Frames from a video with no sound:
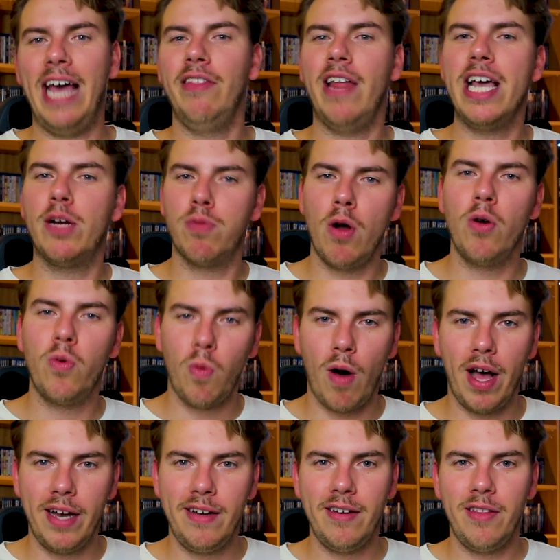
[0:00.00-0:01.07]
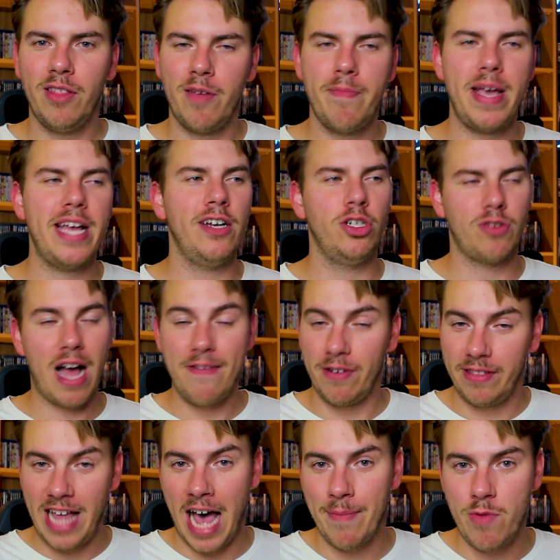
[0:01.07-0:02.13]
And like Rogue One, the main driver
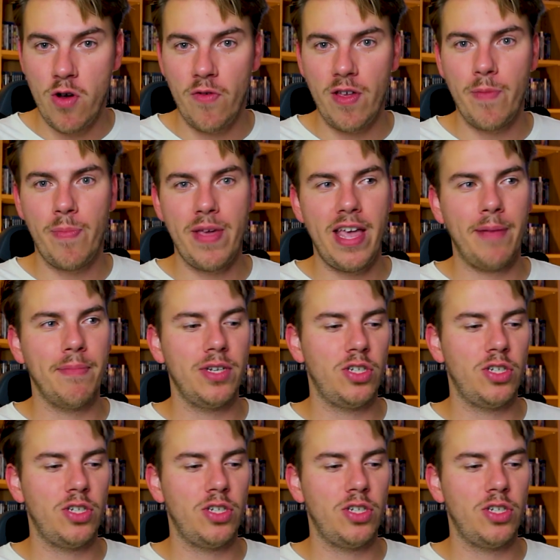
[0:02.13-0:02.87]
in that movie being